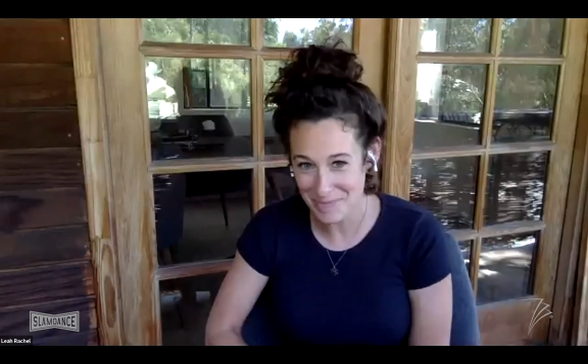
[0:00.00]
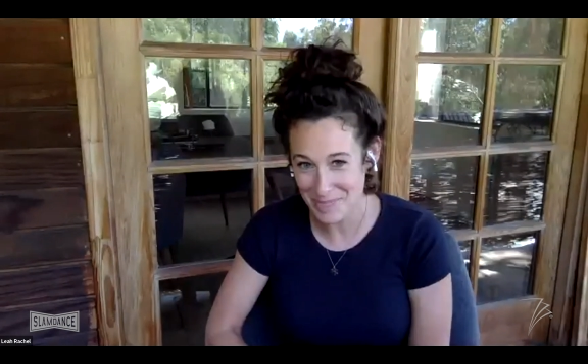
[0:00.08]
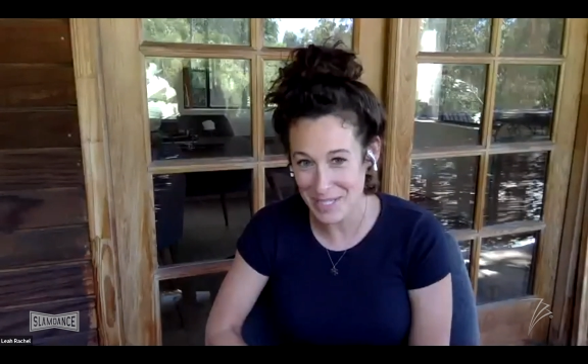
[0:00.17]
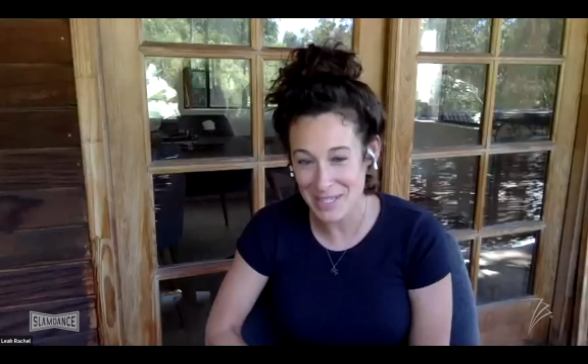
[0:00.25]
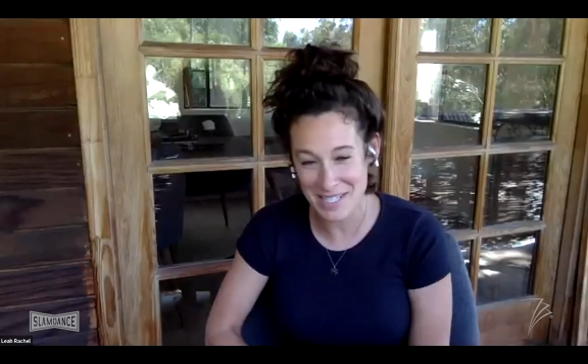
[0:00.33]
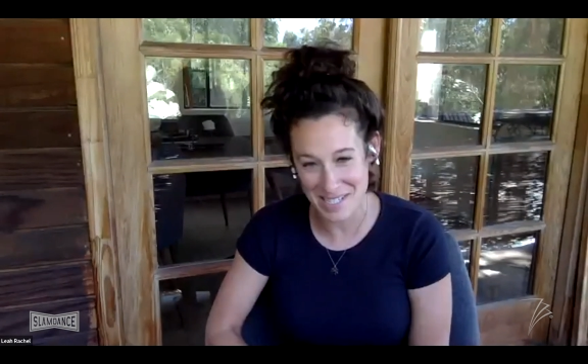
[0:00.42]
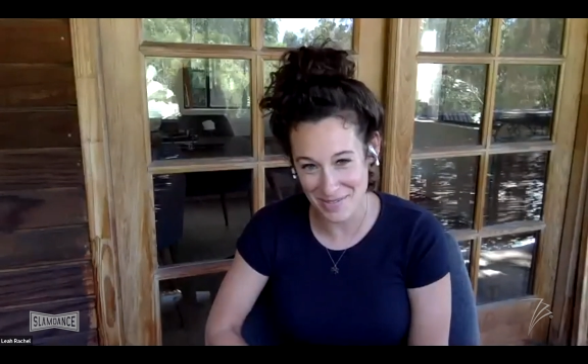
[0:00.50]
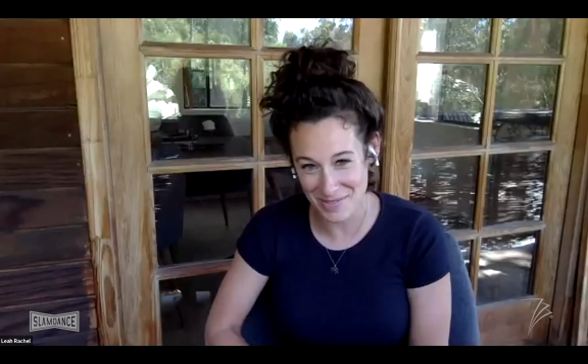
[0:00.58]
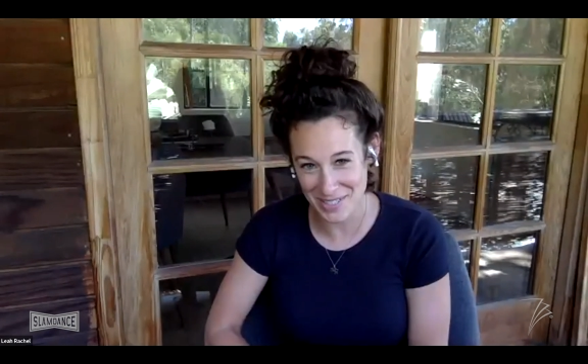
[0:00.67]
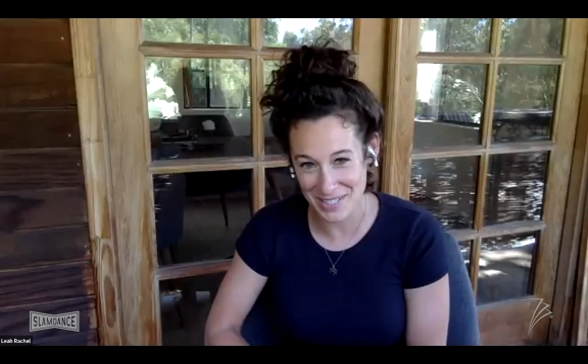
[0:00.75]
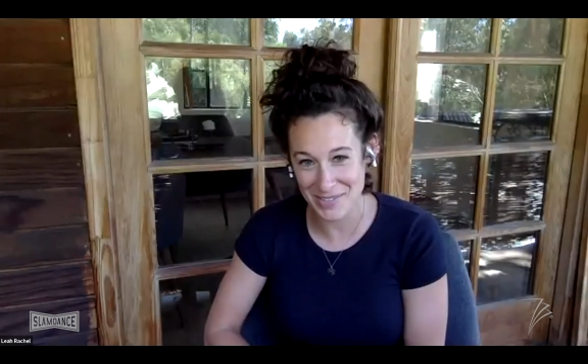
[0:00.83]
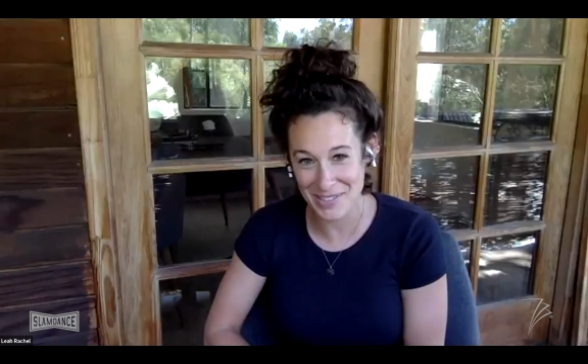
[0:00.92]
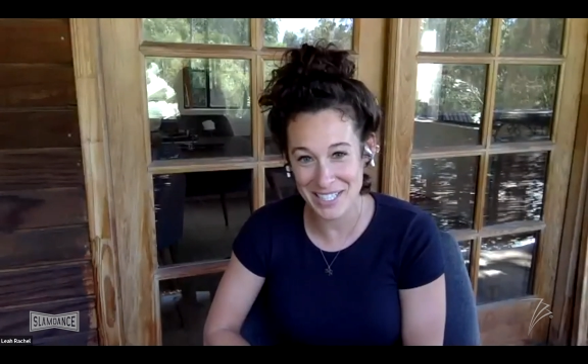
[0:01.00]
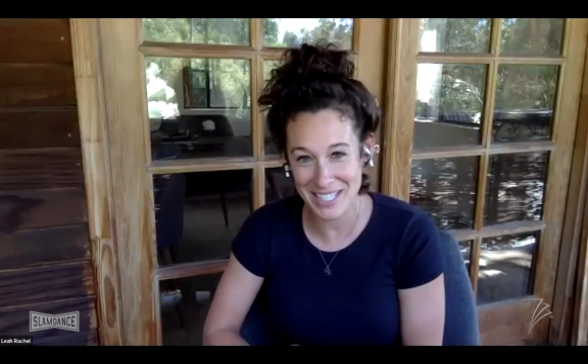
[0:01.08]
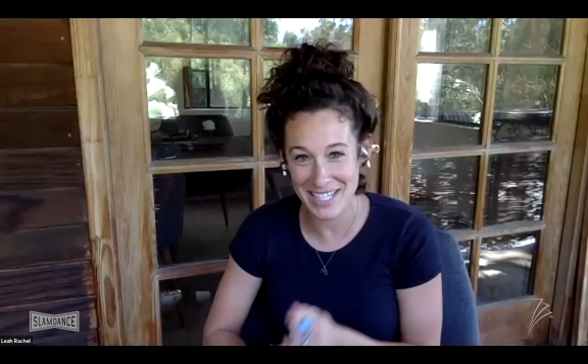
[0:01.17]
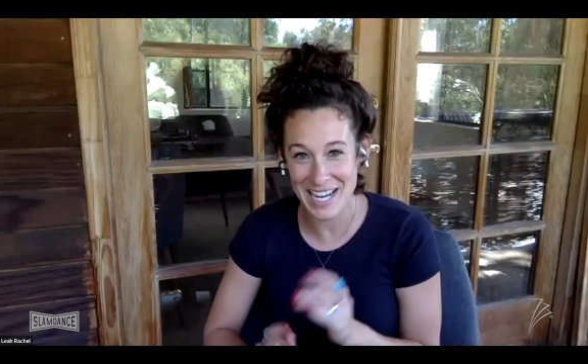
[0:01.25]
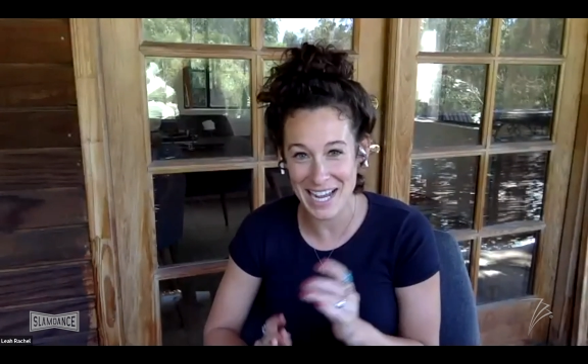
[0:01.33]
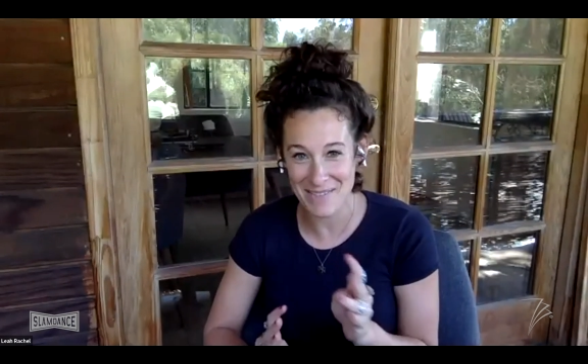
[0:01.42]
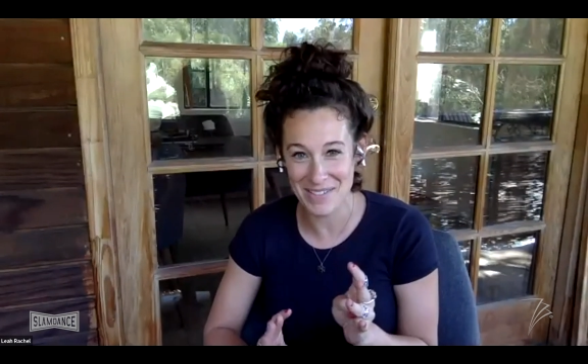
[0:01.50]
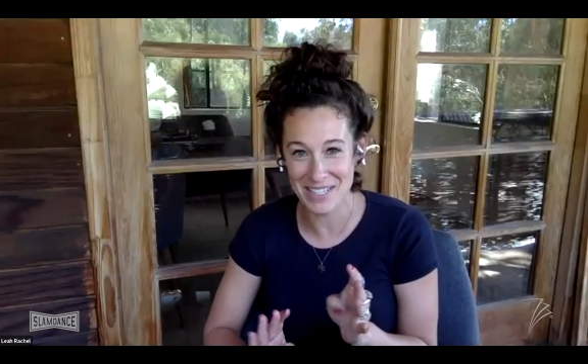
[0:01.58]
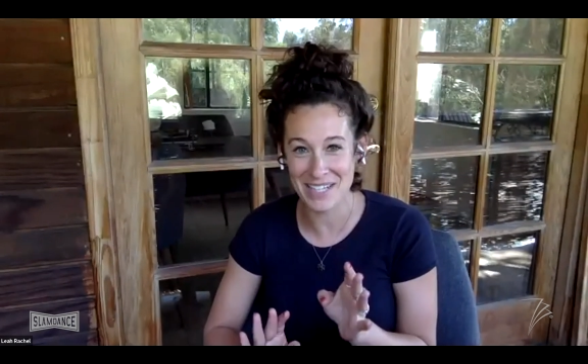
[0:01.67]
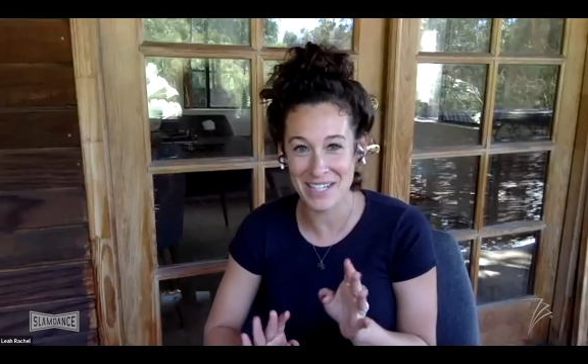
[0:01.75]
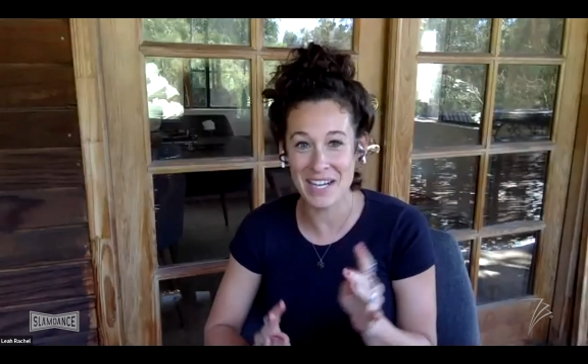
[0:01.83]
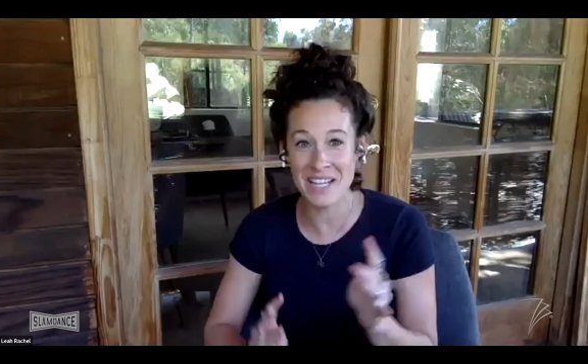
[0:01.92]
Nothing's ever really going to happen
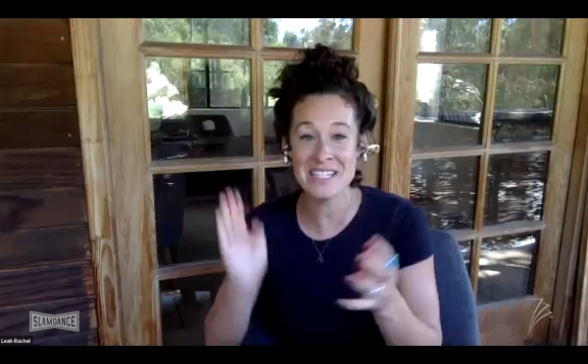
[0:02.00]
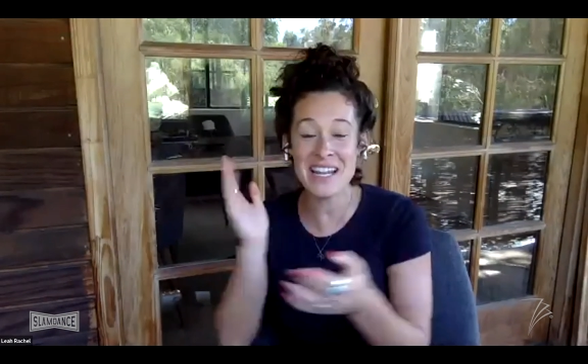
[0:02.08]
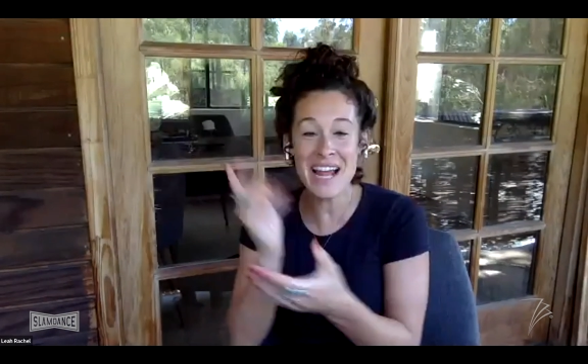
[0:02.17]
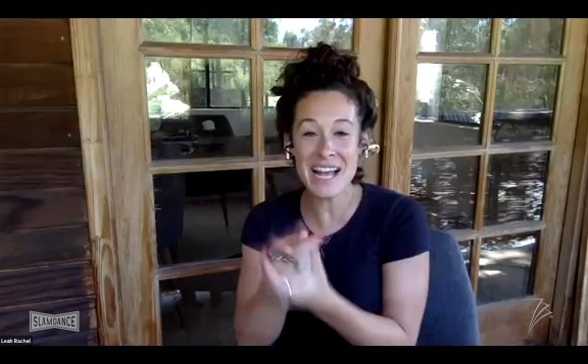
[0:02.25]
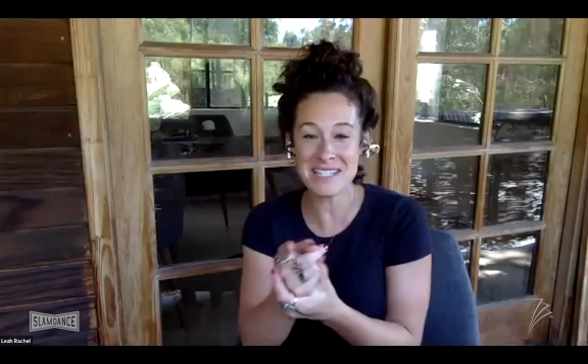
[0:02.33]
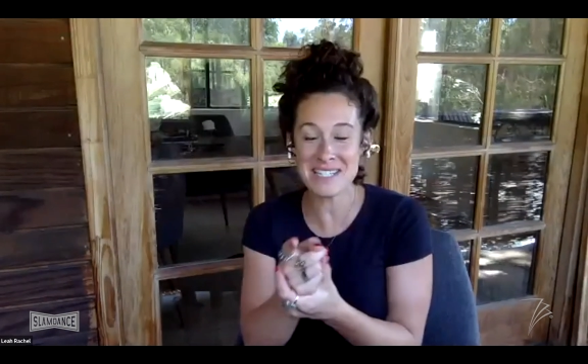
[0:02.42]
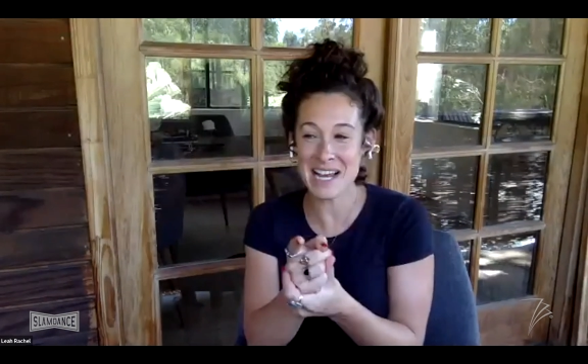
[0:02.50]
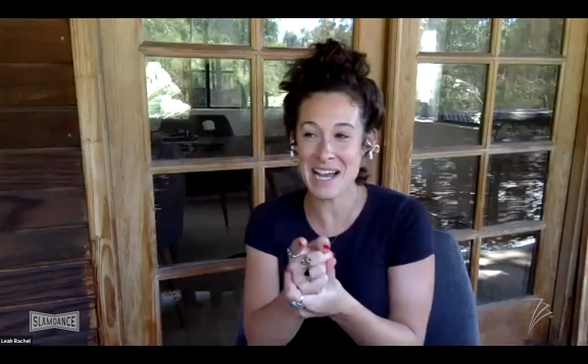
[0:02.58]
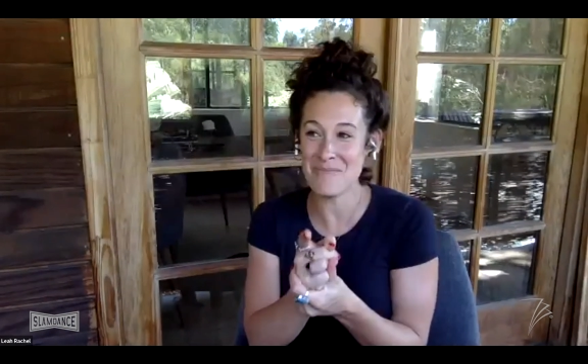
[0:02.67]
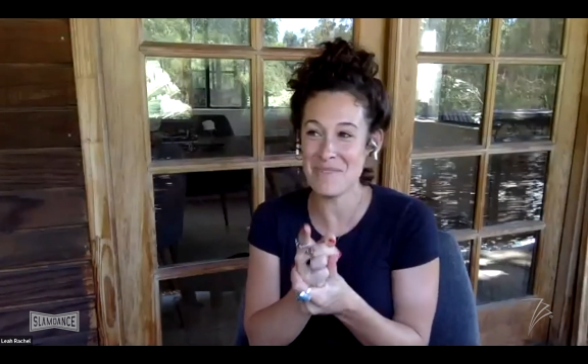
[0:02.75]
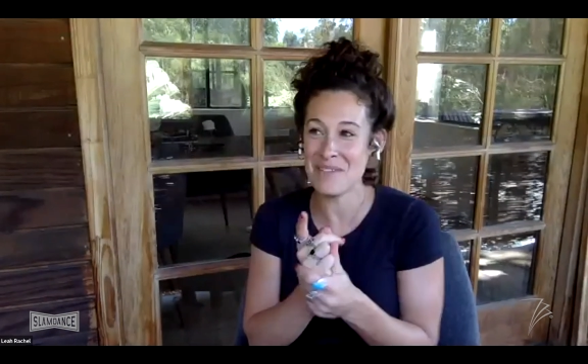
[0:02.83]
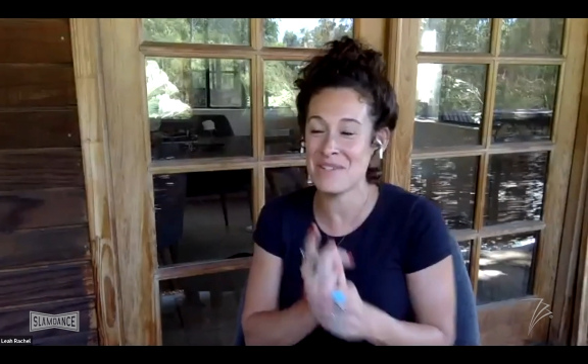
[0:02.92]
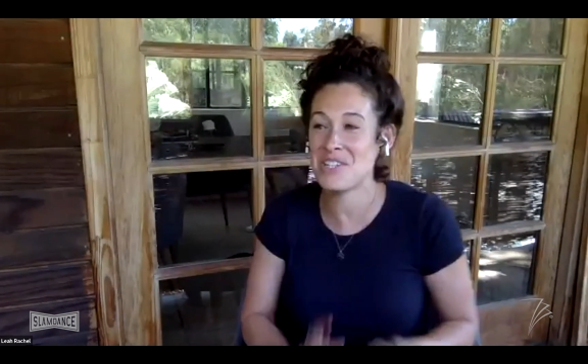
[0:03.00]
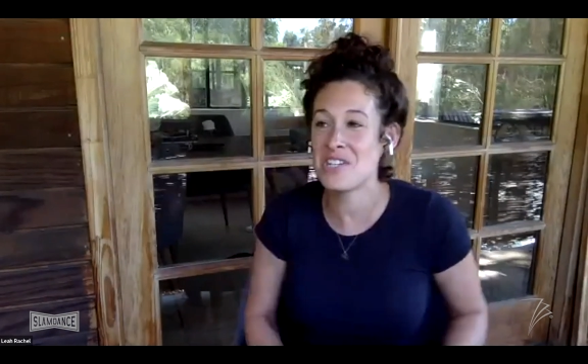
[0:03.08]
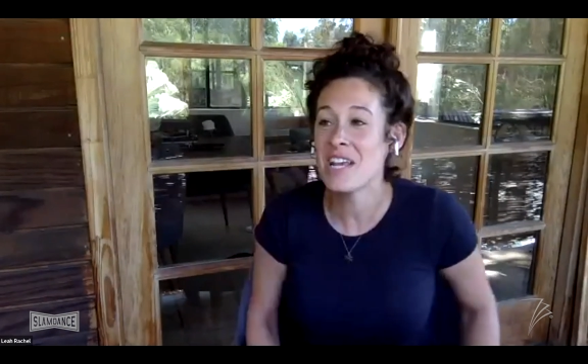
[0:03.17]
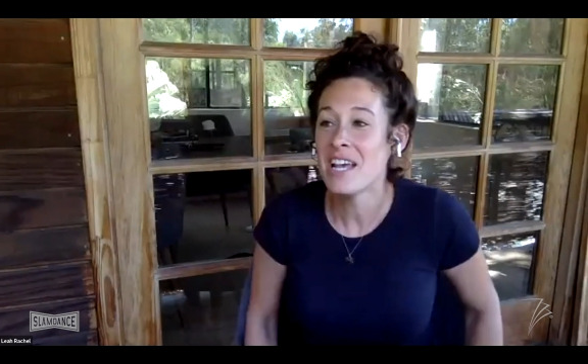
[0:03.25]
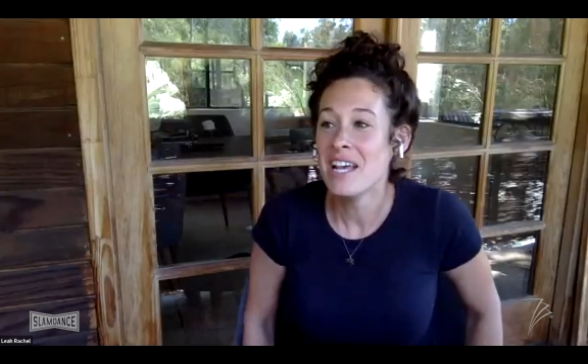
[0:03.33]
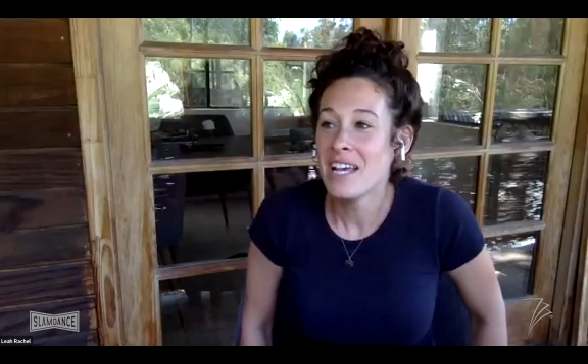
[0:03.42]
there unless it has to happen, which